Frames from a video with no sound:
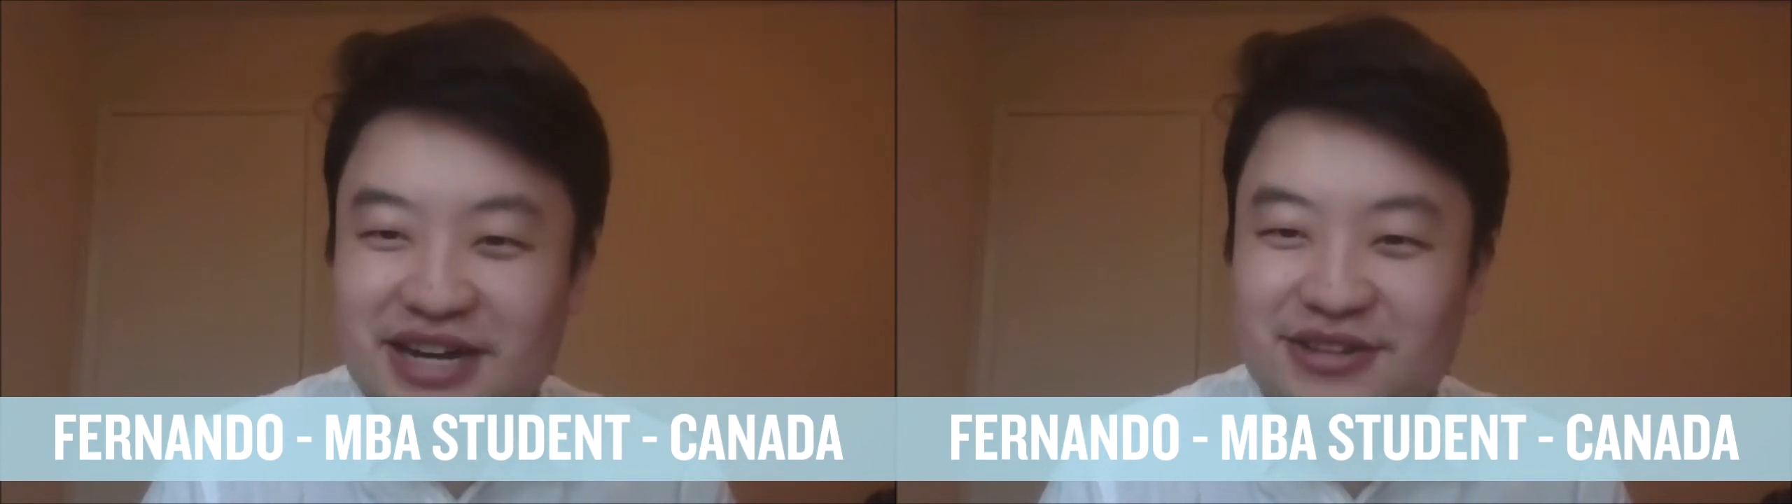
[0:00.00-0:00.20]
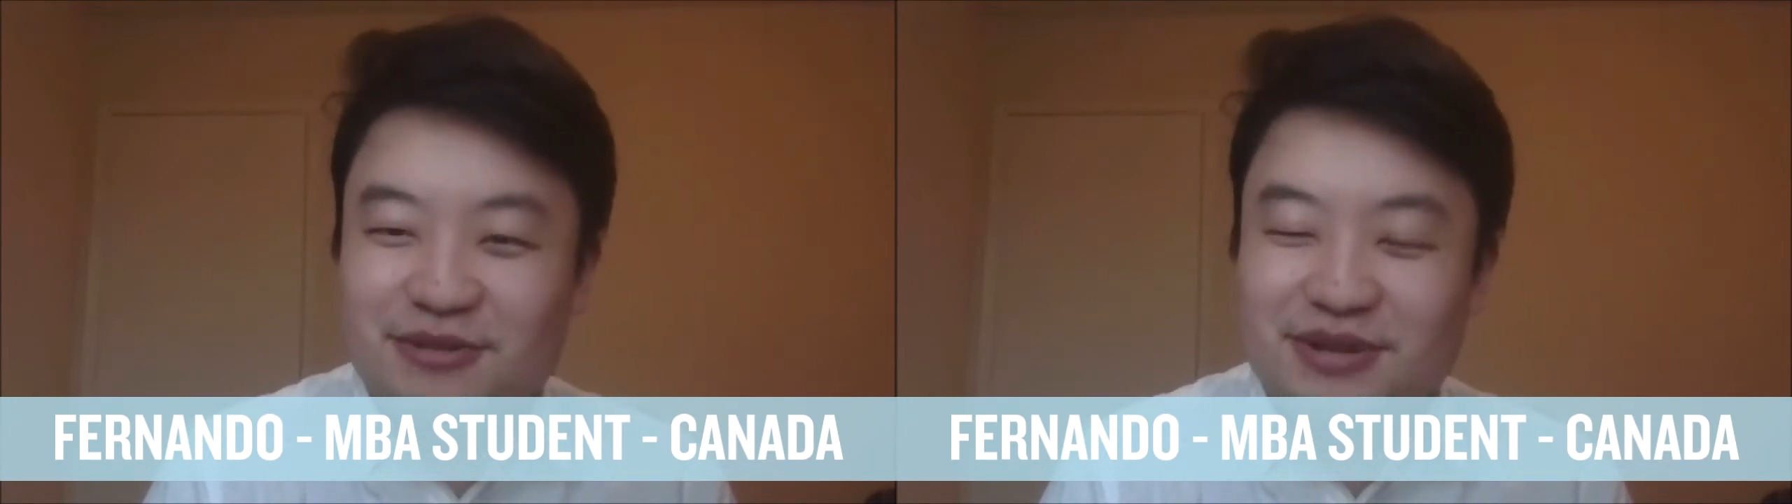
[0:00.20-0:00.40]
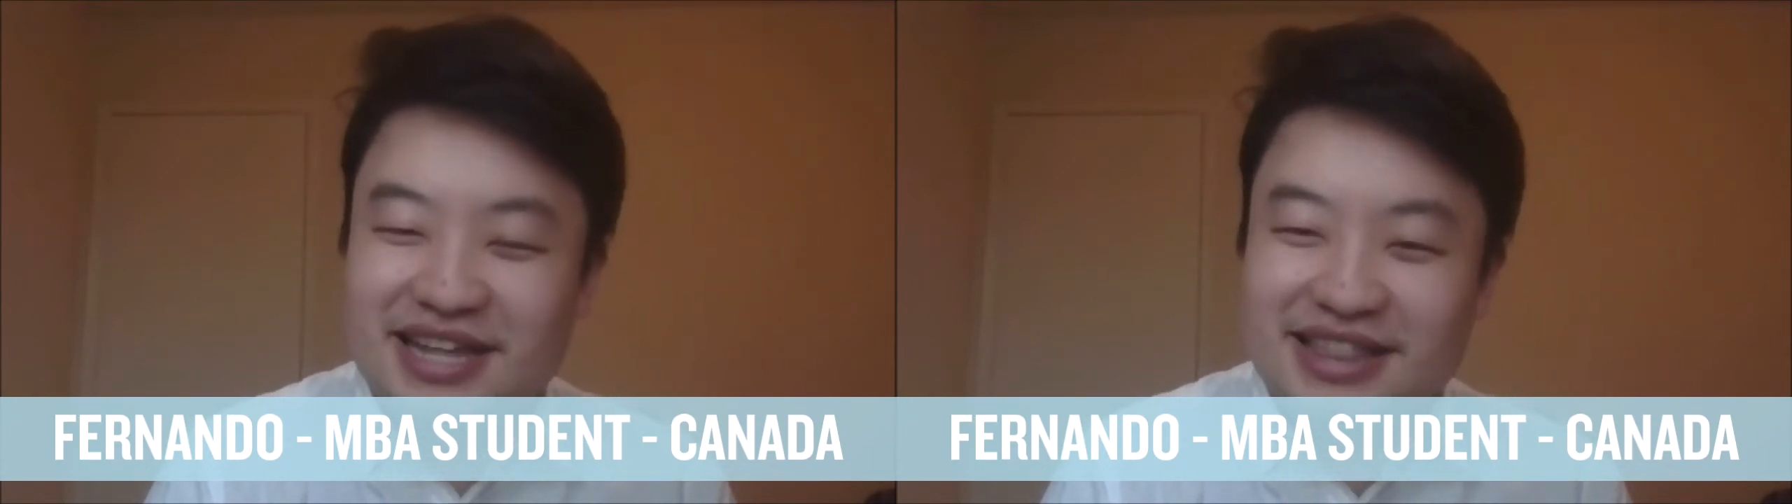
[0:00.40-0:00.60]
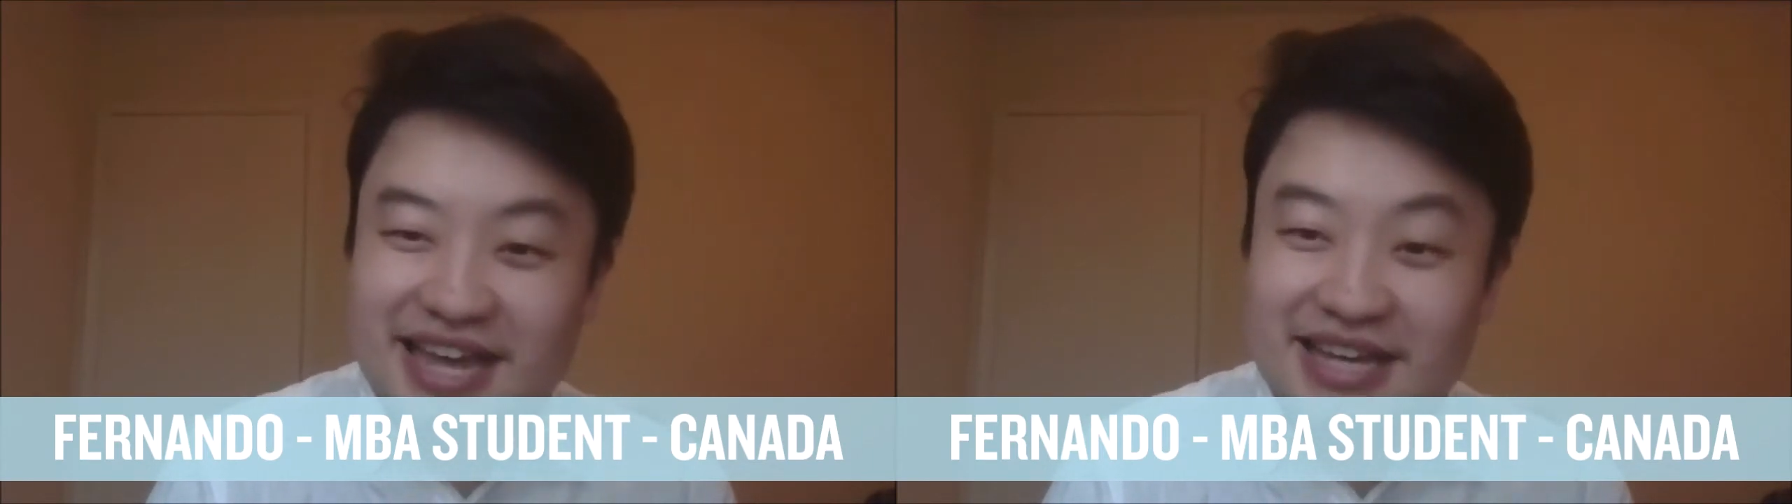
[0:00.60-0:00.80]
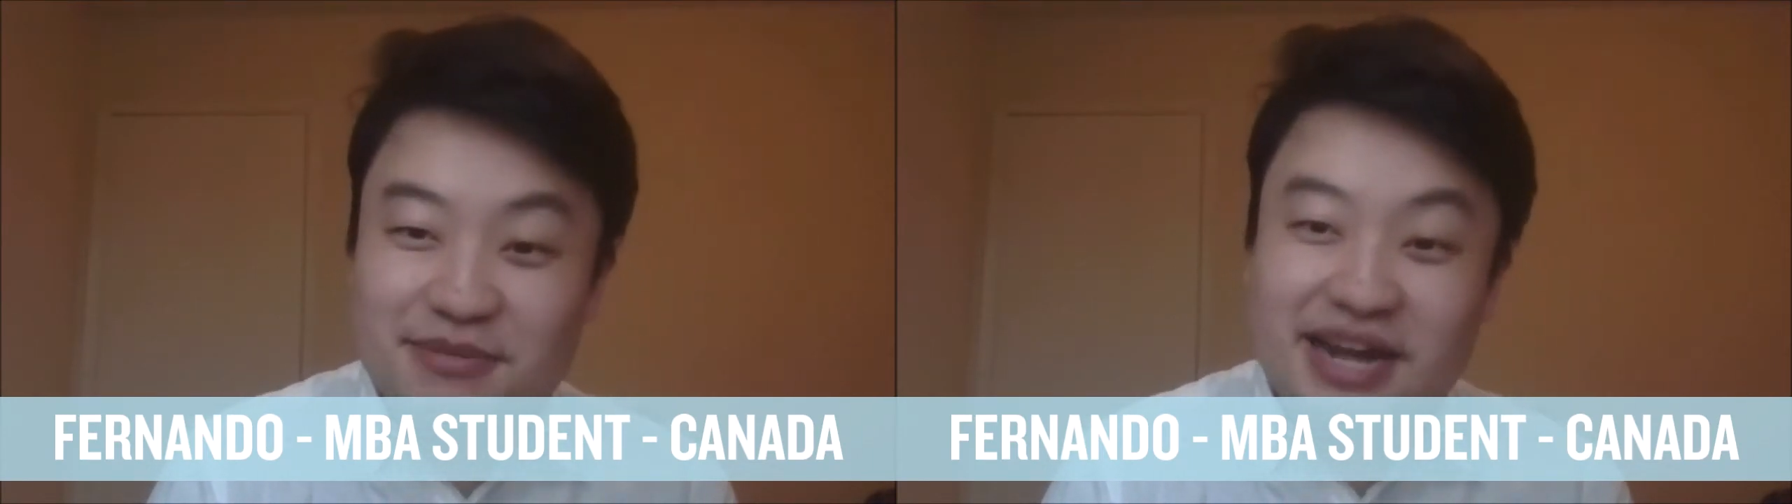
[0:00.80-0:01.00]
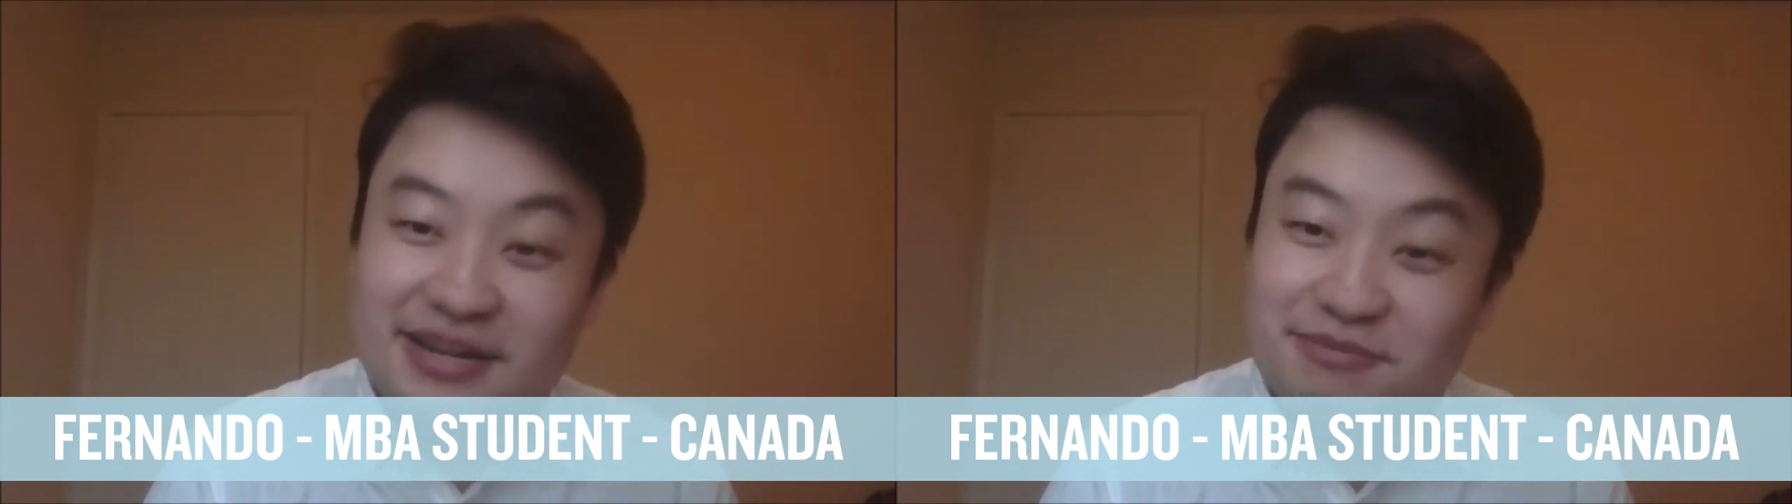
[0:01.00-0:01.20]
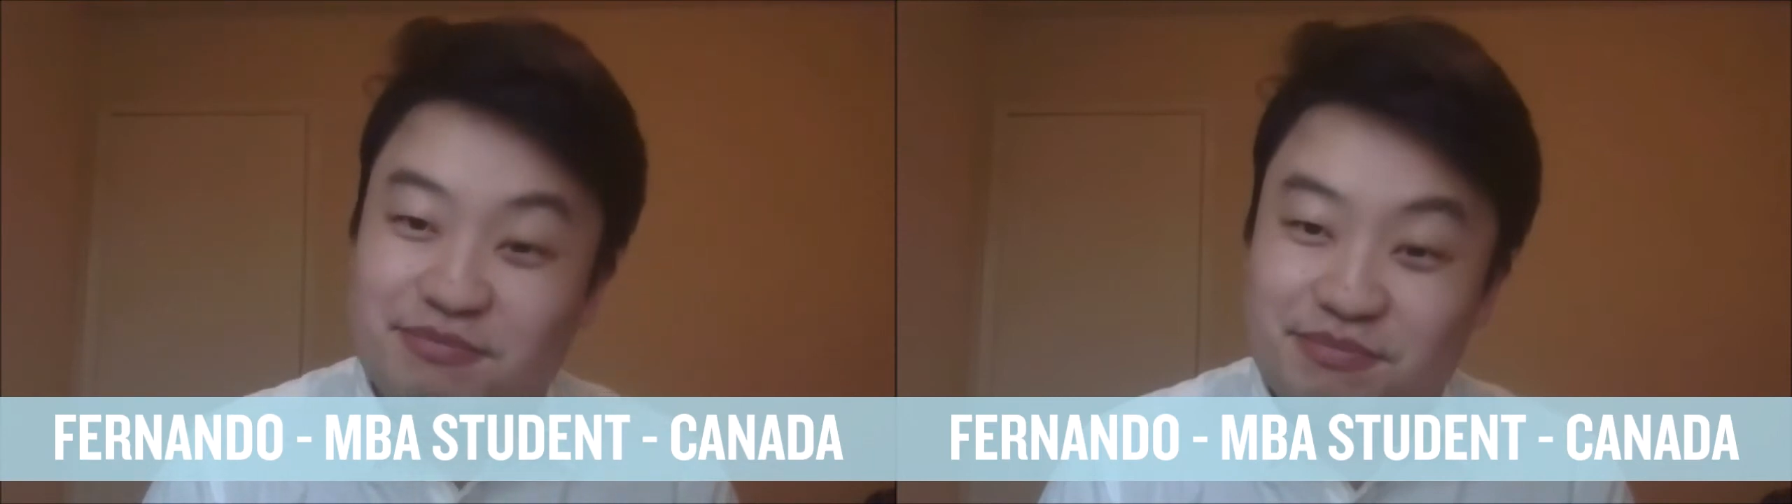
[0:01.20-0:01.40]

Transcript: I don't know what I like, but I